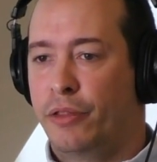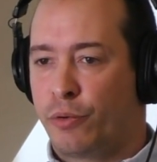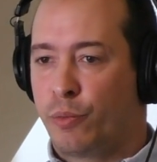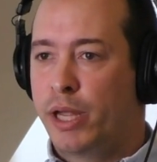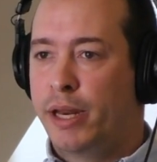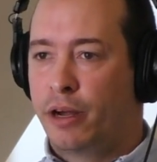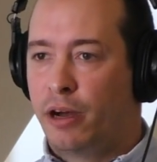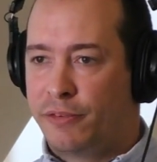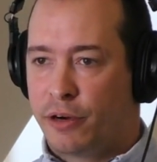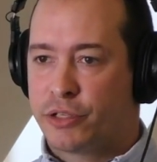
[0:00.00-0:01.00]
They're reading
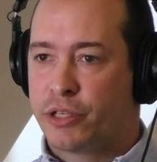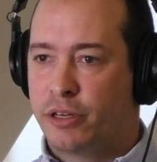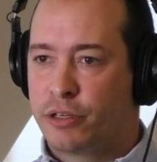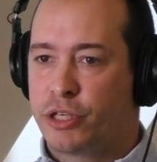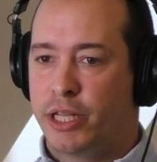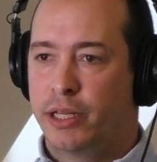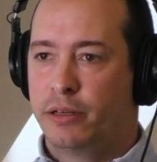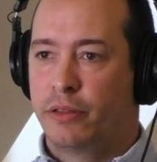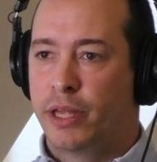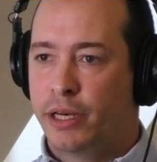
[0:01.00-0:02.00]
off our song
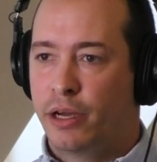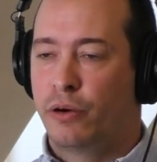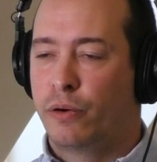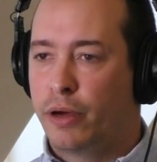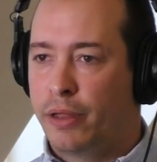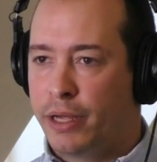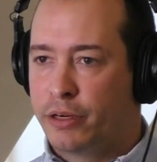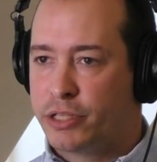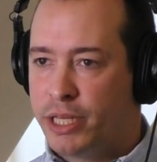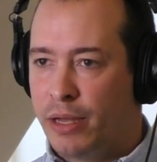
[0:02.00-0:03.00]
sheet. They
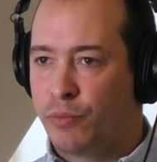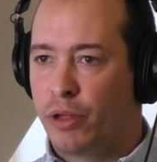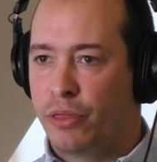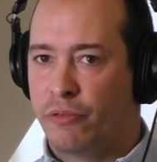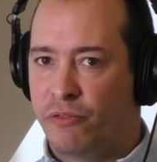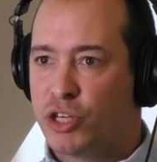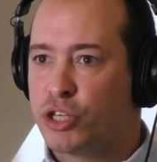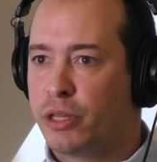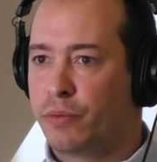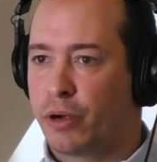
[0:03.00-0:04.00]
understand what the
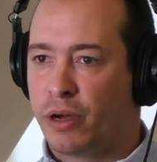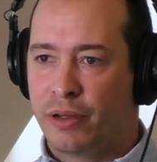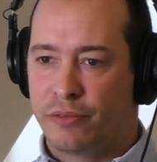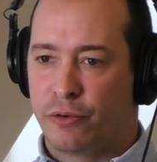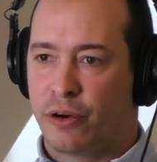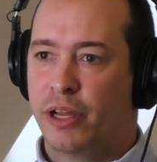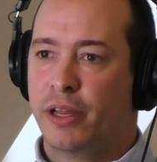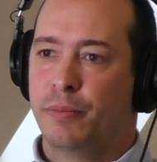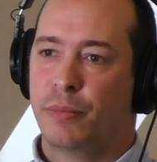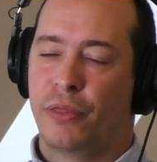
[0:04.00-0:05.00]
vision that we're going for,
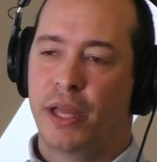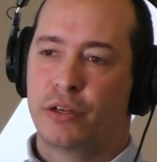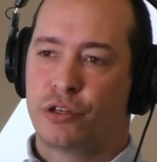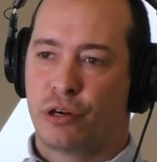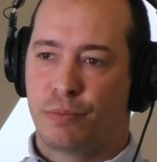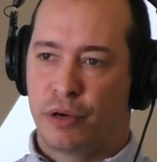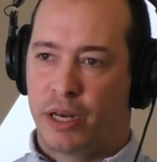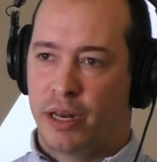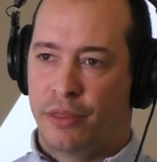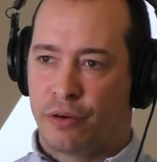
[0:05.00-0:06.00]
but they interpret
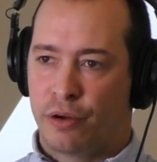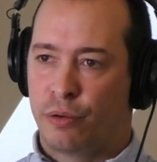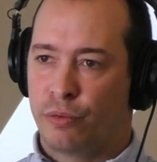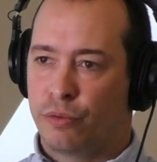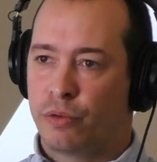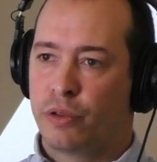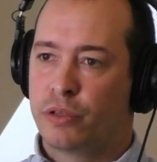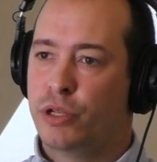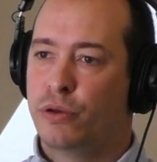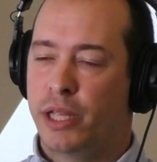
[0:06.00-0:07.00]
it in their own
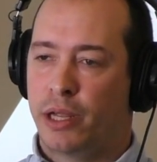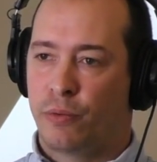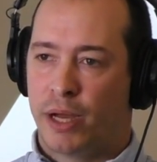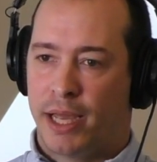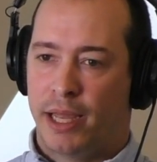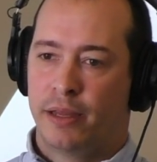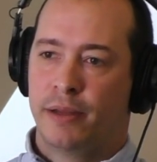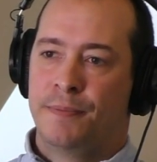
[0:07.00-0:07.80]
unique way.